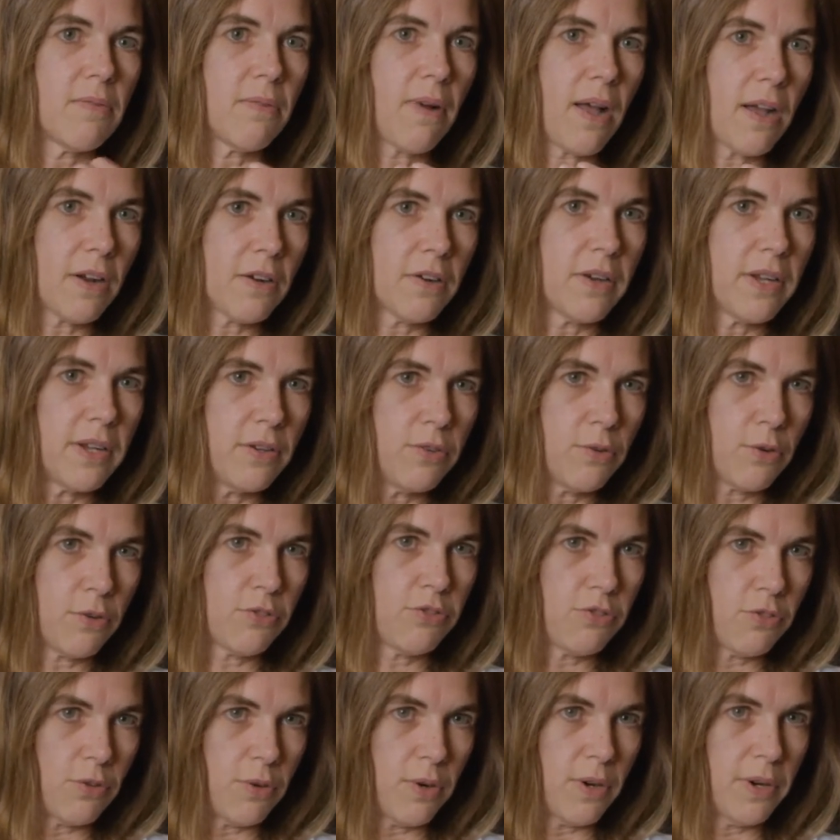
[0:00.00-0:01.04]
Rock Creek North
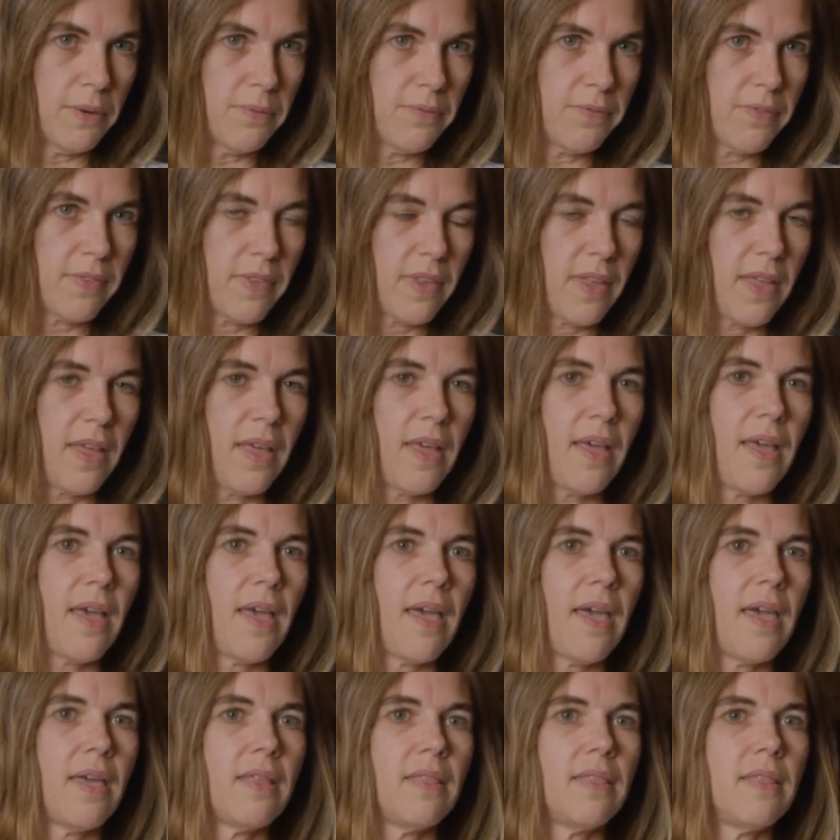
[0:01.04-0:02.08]
Shore.
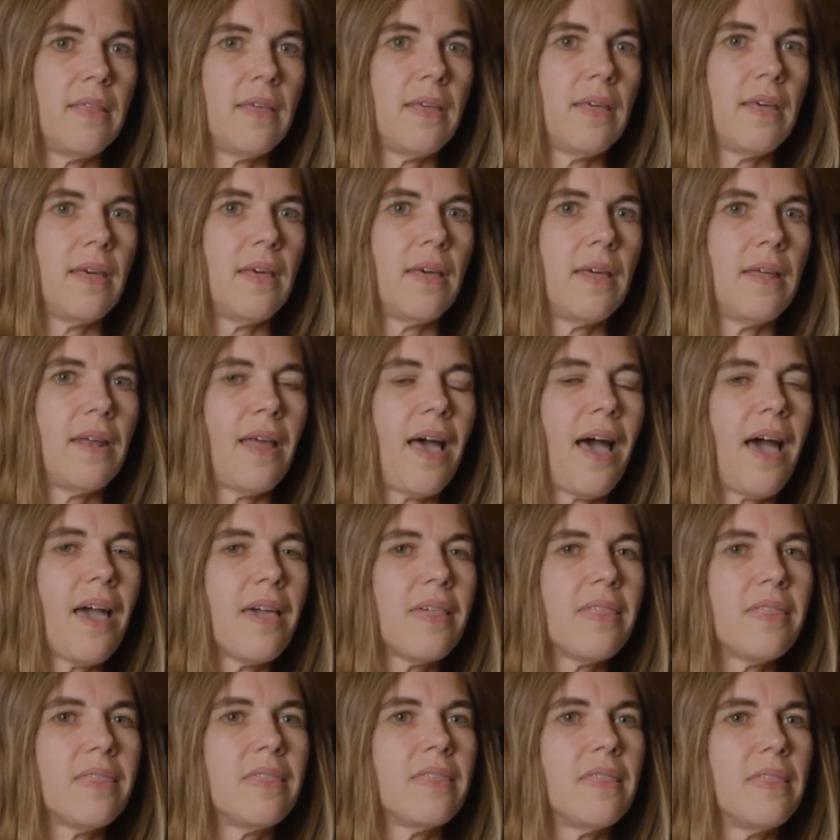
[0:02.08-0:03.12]
And then
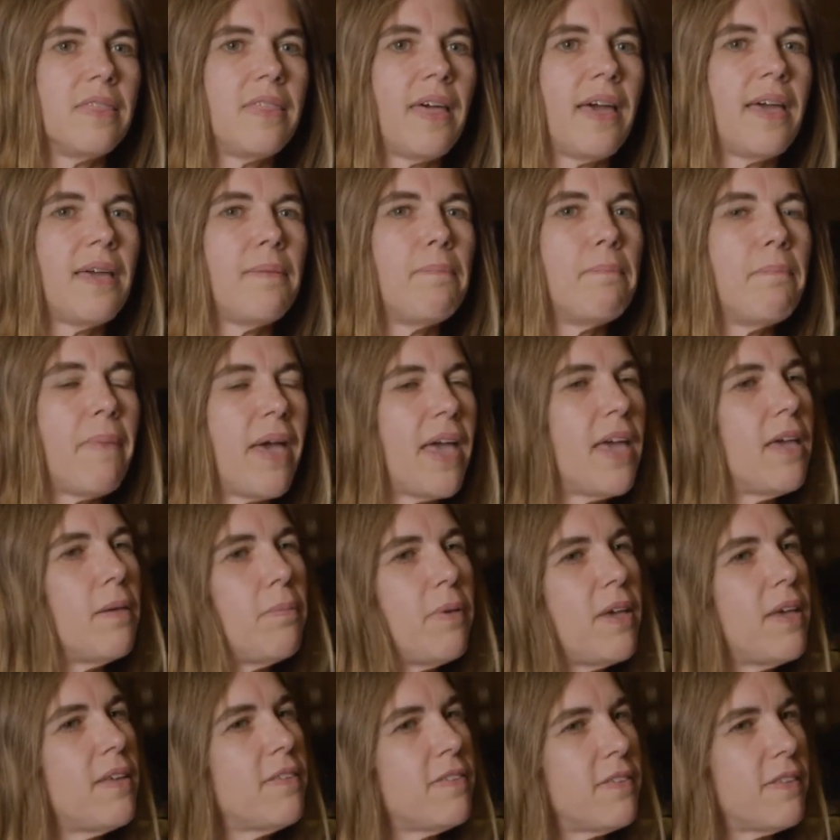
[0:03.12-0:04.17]
they may
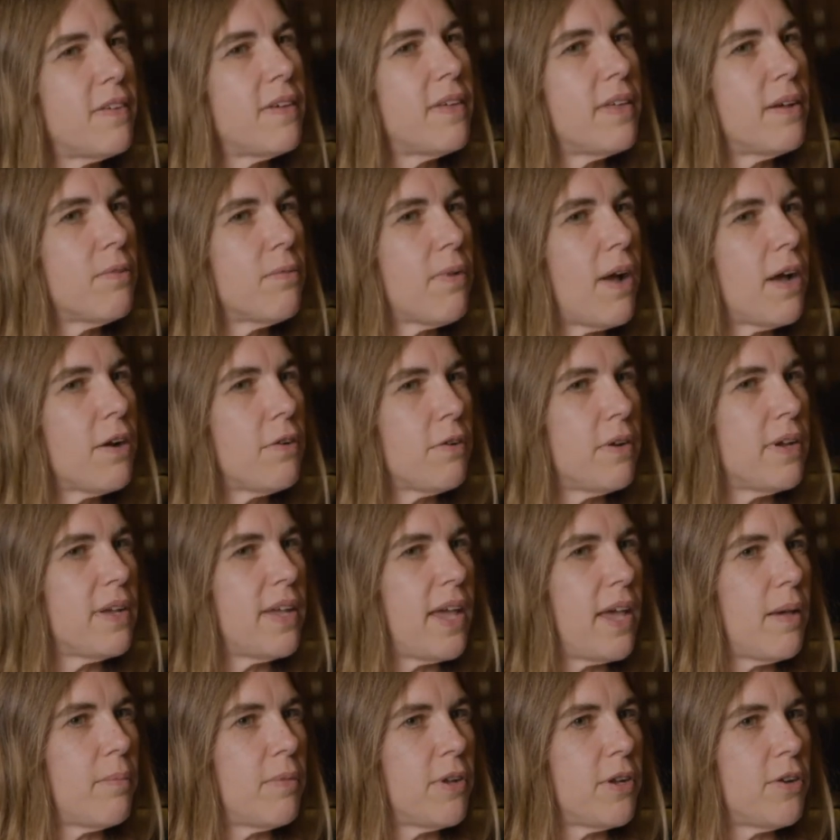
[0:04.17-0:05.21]
be still at Rock Creek
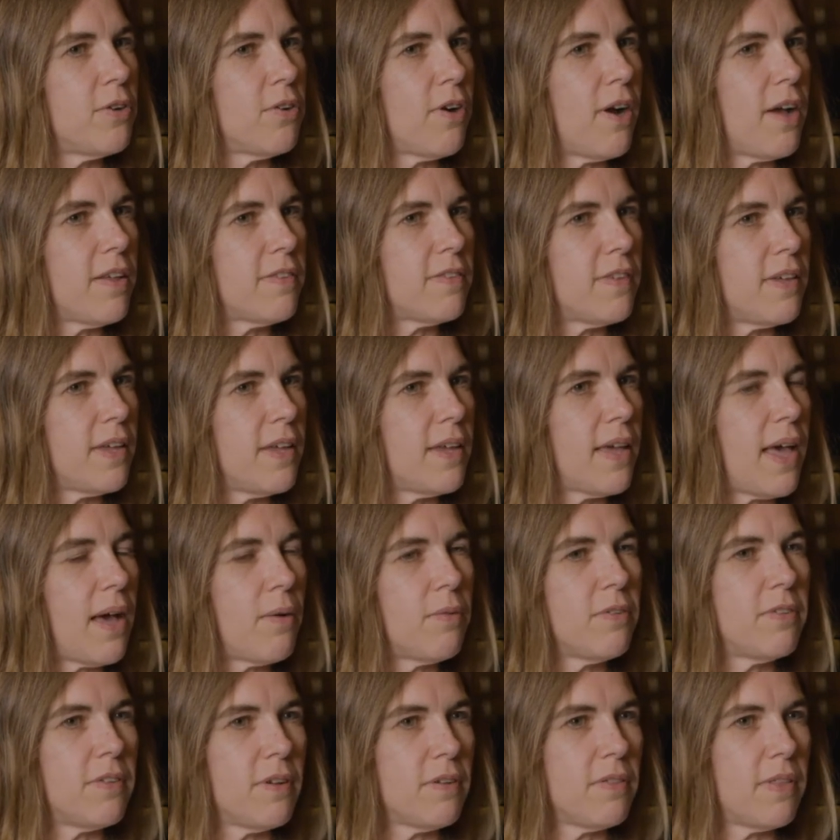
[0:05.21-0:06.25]
Hamilton Crossing. I
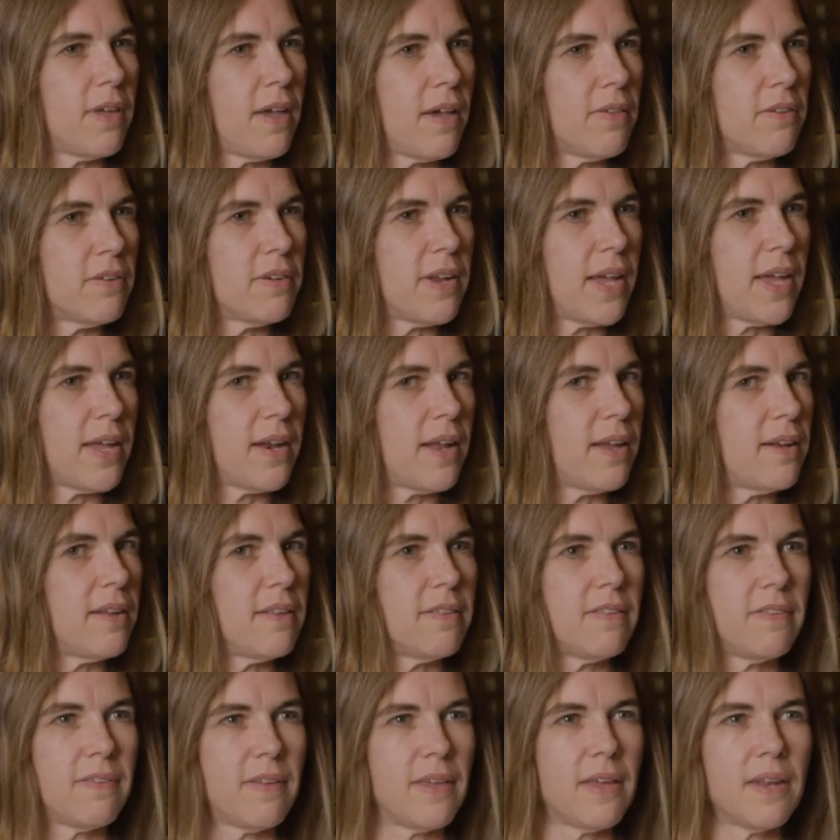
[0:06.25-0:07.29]
was there the other day and I
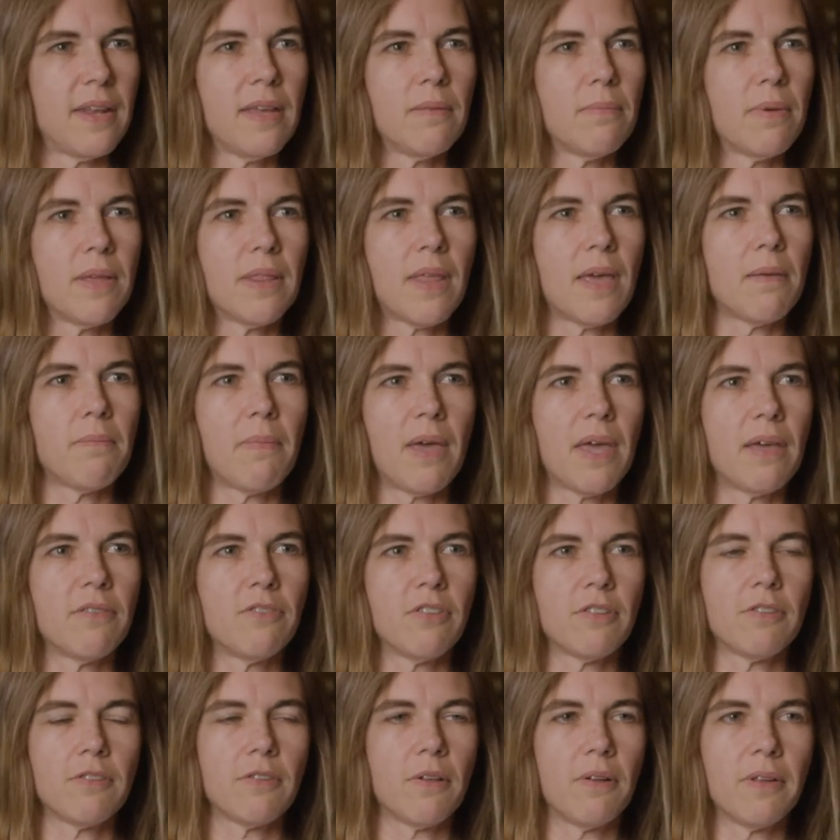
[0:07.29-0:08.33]
didn't see any, but they may have
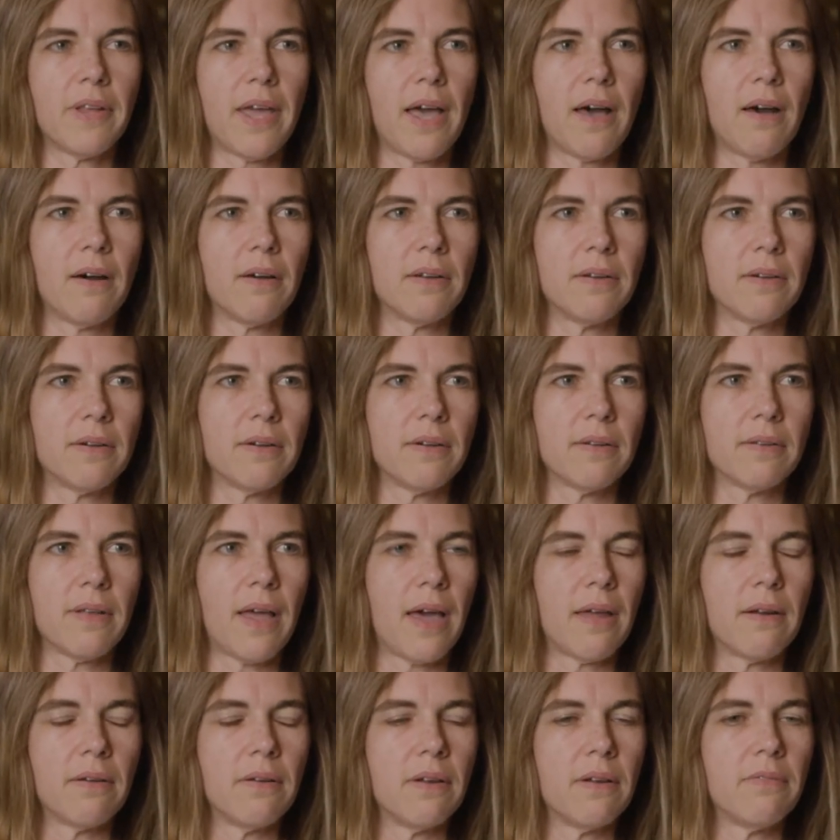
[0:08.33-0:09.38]
just sold out, or
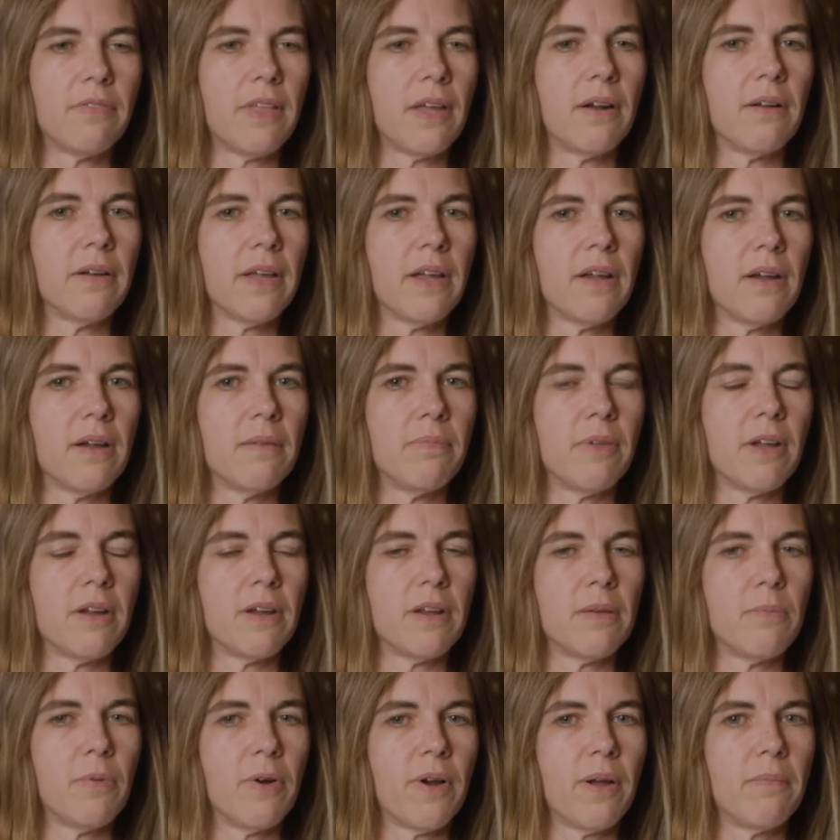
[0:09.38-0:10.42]
I don't know if they don't carry them there
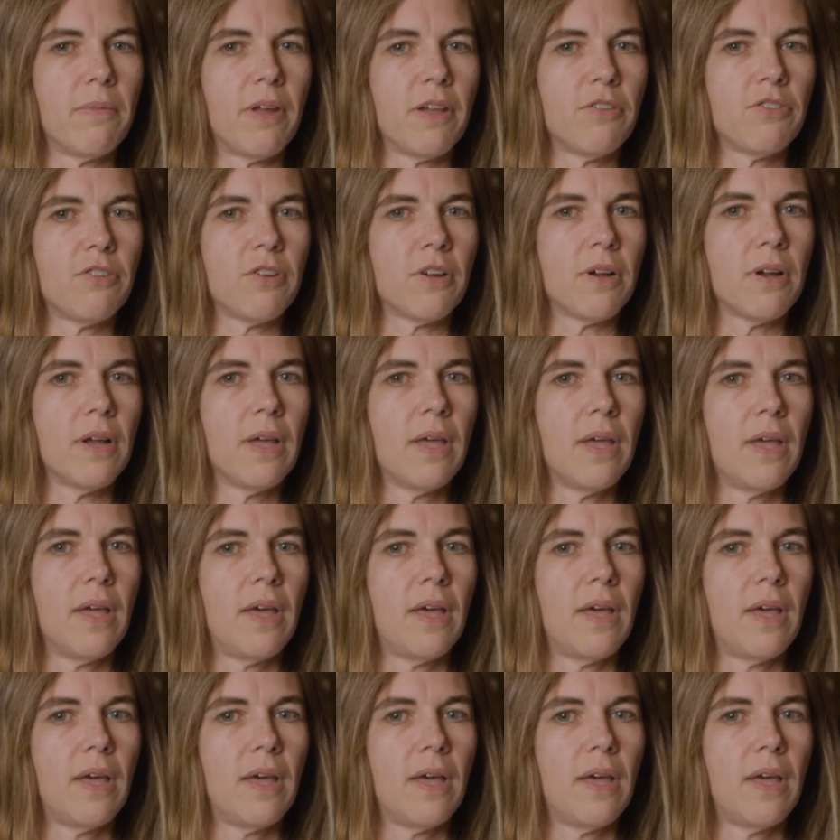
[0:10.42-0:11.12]
anymore. I'm not sure.